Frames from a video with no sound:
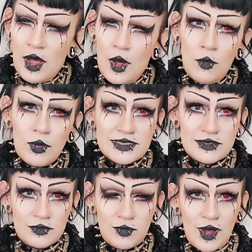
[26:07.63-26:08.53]
what's
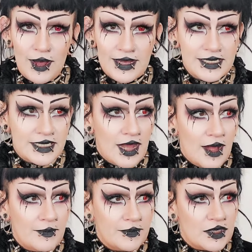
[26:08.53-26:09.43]
the word,
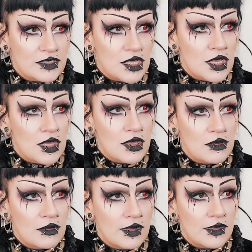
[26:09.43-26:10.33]

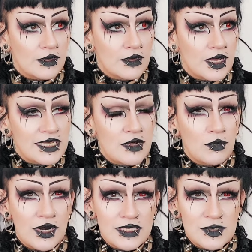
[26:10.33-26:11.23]
I didn't
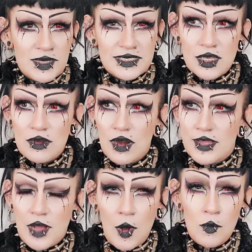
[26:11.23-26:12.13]
want it to be too
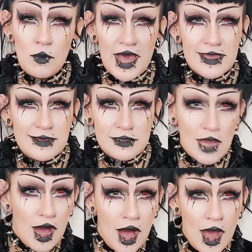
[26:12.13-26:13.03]
like, oh my
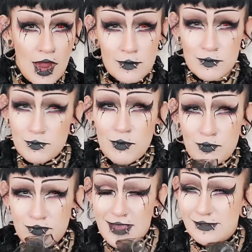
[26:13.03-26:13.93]
god,
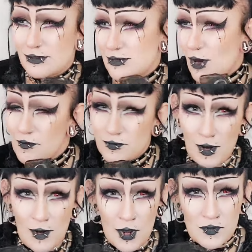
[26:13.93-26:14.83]
there's a goth
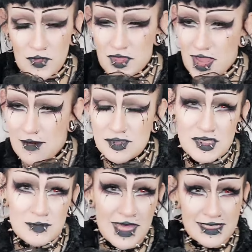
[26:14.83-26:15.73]
girl over there and
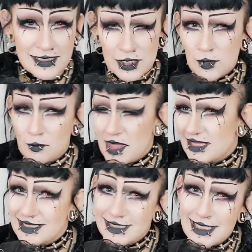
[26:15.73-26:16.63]
she's making such a big
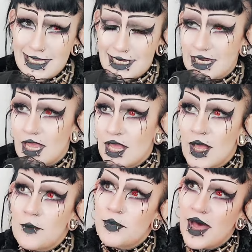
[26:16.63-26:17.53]
scene,
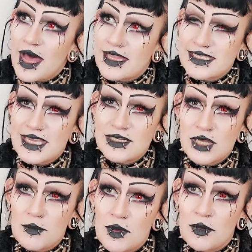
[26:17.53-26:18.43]
but at the same
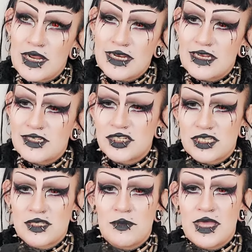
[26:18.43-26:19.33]
time I wanted it
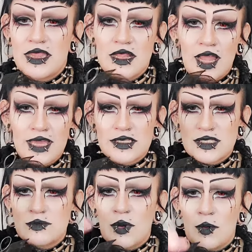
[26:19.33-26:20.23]
just to be like
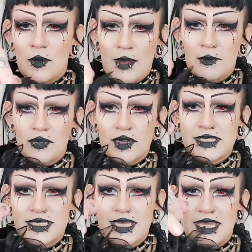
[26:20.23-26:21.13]
small and
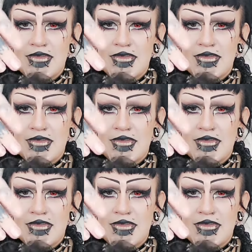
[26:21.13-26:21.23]
pretty.